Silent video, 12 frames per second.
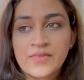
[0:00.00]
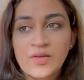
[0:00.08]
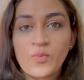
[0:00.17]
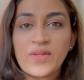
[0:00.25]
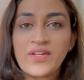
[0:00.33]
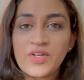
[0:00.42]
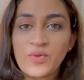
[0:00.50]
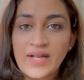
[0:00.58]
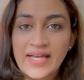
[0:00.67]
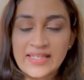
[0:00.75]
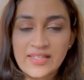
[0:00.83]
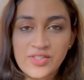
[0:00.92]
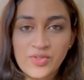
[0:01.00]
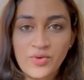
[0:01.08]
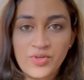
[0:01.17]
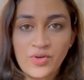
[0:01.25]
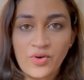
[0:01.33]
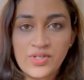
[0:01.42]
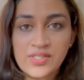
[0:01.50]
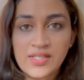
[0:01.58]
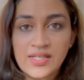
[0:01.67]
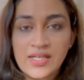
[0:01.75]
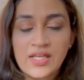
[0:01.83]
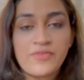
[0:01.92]
Whether you like it or not,
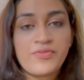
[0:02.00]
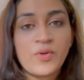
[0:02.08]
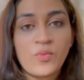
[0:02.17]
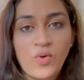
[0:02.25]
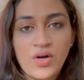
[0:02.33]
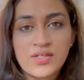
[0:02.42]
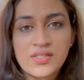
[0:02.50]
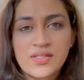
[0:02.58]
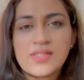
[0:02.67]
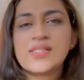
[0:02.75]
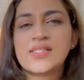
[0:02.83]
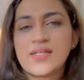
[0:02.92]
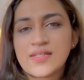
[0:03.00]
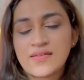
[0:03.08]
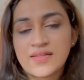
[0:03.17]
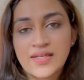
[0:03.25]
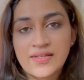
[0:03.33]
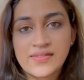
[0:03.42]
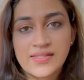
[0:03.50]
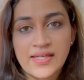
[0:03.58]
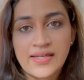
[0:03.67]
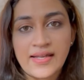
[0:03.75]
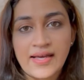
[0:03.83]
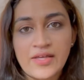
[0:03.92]
if you want certain things
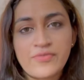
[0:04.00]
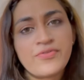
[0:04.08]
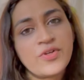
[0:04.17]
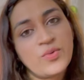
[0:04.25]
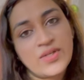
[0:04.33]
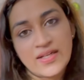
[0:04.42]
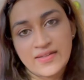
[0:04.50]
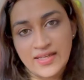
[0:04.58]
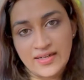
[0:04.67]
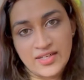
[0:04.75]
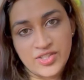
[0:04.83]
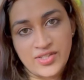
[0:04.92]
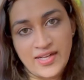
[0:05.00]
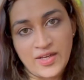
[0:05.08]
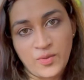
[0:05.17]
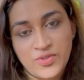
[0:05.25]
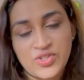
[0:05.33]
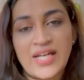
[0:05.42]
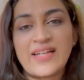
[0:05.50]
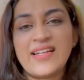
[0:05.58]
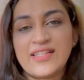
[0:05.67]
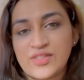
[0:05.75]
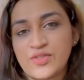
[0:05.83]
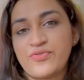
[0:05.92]
in life, you need the English language, at
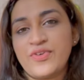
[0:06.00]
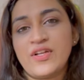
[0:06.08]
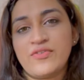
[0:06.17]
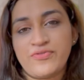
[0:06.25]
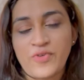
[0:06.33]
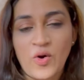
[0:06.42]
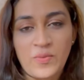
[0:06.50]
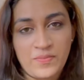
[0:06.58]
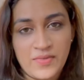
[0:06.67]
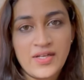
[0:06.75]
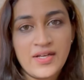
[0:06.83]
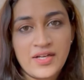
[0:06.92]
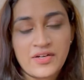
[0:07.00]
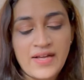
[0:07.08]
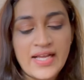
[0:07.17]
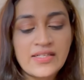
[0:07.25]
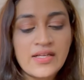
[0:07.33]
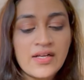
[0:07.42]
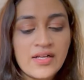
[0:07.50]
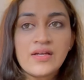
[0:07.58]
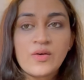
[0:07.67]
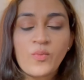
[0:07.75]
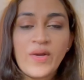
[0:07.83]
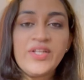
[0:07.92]
least to fill a form, right?
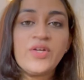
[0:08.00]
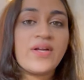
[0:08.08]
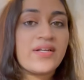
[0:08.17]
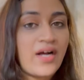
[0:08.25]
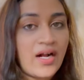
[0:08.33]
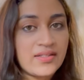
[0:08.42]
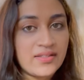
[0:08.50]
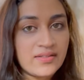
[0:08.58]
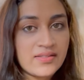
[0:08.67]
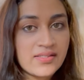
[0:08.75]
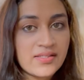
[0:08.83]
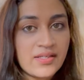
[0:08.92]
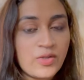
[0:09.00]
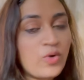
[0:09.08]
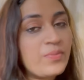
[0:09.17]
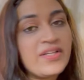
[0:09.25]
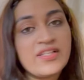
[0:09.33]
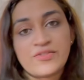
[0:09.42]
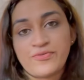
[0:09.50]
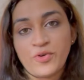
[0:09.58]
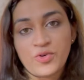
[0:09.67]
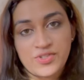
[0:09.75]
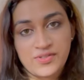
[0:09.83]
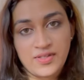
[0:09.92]
When you're an adult, nobody's
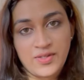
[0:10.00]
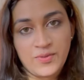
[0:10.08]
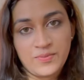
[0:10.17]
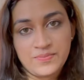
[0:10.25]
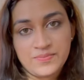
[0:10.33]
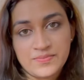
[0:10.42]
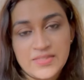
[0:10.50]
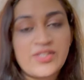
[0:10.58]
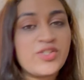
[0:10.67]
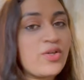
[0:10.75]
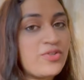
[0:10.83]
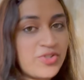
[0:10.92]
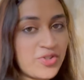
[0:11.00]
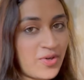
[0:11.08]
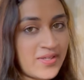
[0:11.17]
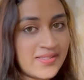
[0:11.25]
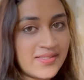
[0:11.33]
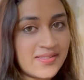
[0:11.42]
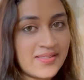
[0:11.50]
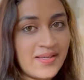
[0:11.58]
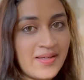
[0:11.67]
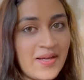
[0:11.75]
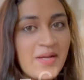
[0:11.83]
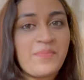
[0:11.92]
forcing you. It's your choice.
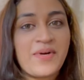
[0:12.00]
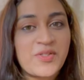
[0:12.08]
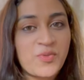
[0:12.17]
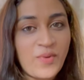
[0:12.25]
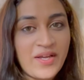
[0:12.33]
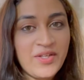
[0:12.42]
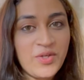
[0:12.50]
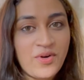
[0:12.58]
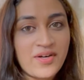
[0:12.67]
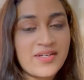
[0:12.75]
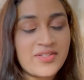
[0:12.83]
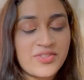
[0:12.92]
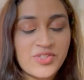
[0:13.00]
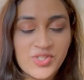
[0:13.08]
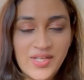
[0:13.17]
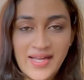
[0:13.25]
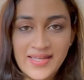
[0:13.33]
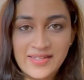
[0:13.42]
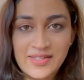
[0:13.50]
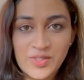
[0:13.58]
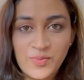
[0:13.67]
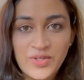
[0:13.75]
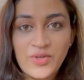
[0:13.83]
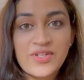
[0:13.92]
But when you are a child,
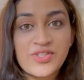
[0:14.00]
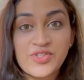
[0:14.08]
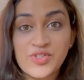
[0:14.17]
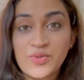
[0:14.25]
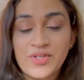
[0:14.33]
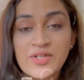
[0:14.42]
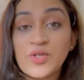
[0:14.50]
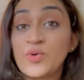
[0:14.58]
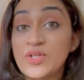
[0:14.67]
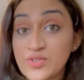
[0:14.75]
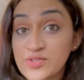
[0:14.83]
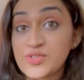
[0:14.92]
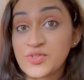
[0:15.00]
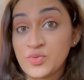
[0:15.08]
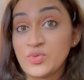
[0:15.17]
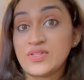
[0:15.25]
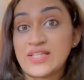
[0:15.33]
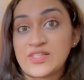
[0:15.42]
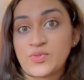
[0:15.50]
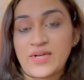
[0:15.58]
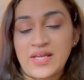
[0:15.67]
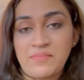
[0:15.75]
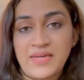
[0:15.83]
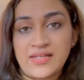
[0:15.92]
when you're a student going to school, that's what
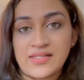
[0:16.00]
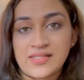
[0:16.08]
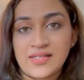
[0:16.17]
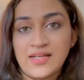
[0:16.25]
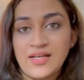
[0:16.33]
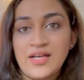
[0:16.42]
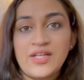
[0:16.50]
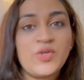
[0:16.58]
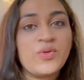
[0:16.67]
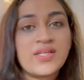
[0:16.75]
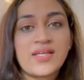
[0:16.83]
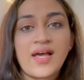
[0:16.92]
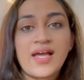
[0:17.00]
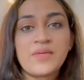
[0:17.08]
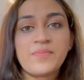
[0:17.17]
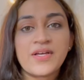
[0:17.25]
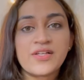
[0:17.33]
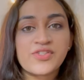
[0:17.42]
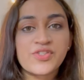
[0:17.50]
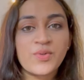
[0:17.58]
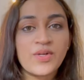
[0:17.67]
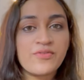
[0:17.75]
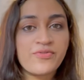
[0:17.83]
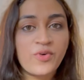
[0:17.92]
I meant. You can be a
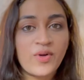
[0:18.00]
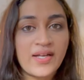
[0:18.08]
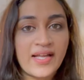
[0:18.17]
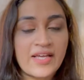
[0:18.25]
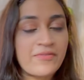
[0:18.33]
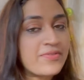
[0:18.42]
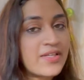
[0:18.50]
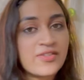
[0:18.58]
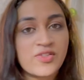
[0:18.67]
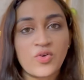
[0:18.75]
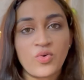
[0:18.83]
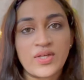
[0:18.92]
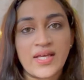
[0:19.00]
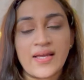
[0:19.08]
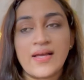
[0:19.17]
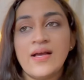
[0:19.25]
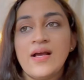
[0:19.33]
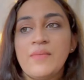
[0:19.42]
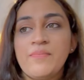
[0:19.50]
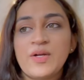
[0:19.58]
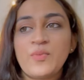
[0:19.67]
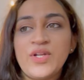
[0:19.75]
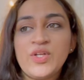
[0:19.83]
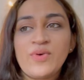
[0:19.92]
student for life, that's okay.
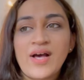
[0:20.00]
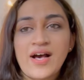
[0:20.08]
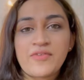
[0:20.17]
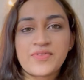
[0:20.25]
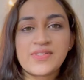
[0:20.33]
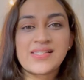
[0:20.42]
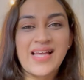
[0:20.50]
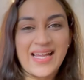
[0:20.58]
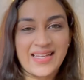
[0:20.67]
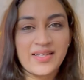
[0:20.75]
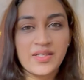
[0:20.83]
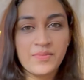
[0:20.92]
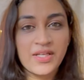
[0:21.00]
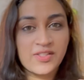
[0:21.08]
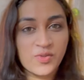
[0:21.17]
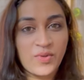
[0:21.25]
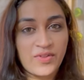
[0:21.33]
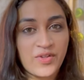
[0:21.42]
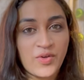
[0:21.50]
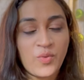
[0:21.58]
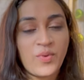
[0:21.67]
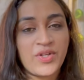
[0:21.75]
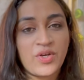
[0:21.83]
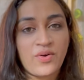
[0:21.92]
But when you have this academics with you,
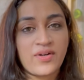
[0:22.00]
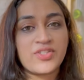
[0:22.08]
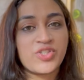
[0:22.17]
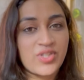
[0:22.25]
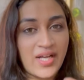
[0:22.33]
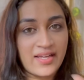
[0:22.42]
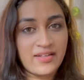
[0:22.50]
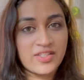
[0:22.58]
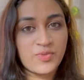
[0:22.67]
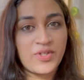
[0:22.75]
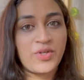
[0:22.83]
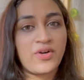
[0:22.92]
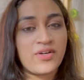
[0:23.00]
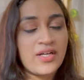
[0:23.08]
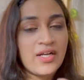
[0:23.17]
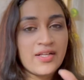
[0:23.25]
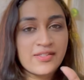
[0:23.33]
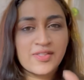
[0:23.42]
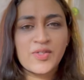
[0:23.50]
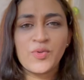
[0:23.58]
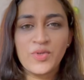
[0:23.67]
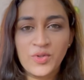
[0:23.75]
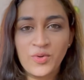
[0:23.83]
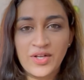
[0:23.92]
when you are a child, when you are a
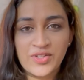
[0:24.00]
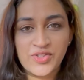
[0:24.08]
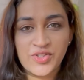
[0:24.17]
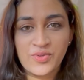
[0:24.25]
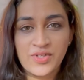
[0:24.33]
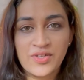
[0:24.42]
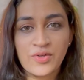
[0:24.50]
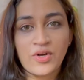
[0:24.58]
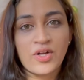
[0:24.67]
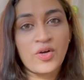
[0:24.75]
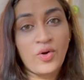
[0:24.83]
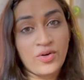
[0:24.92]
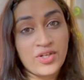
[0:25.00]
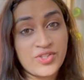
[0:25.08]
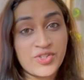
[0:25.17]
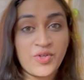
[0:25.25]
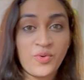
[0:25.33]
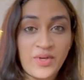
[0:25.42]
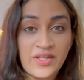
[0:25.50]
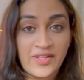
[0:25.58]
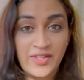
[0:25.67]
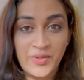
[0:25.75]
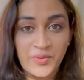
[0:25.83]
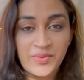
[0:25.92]
school going student or a college going
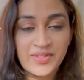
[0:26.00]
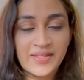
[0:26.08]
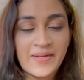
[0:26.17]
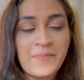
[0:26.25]
youth,